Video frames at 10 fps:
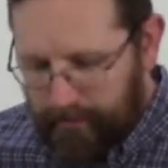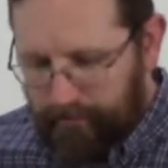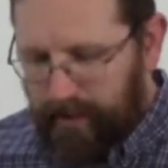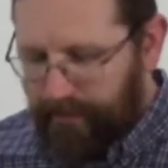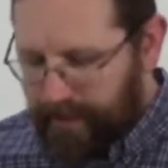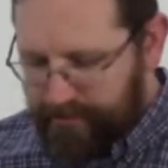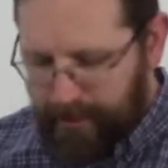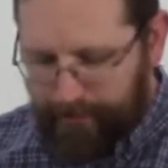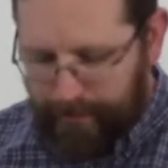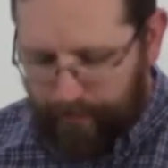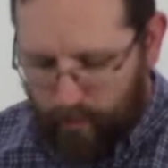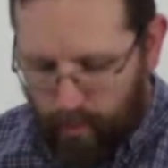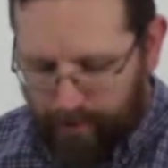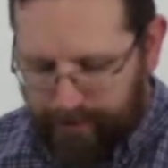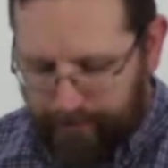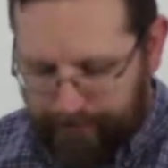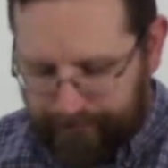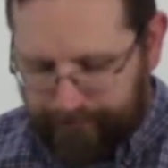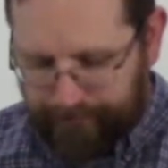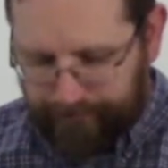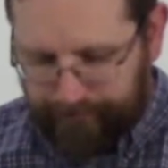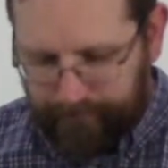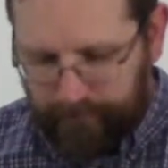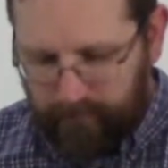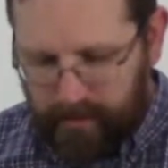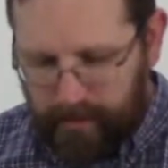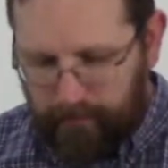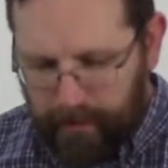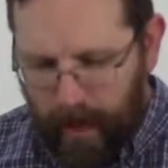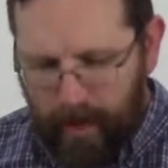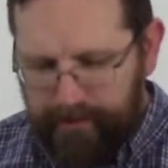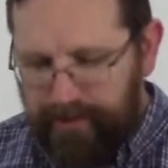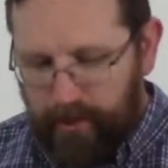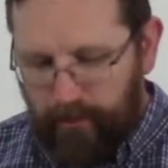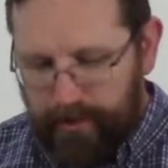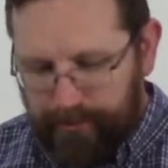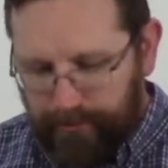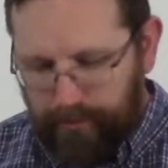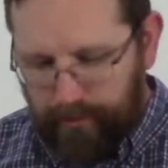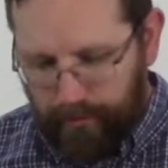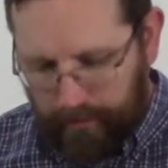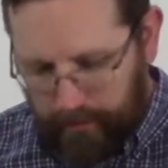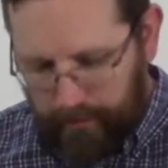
many things that people worship, but God is the only true